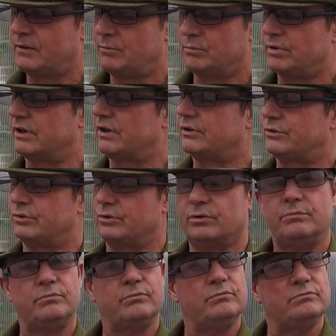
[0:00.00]
but I
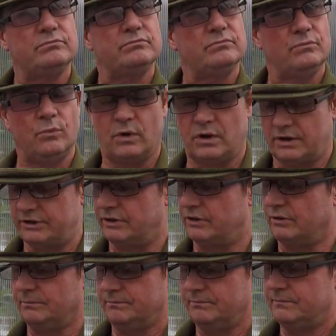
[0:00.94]
thought, why
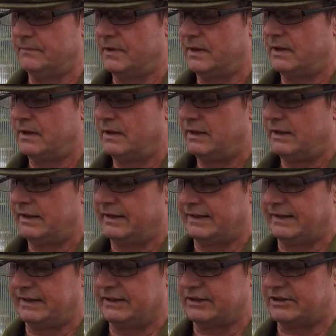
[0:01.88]
not?
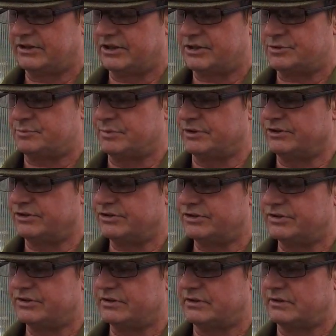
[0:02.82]
And then the
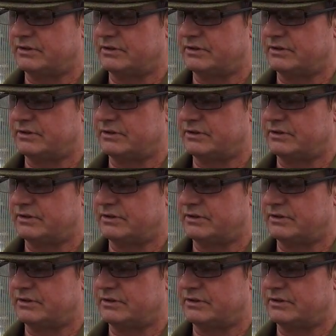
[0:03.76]
Crispus,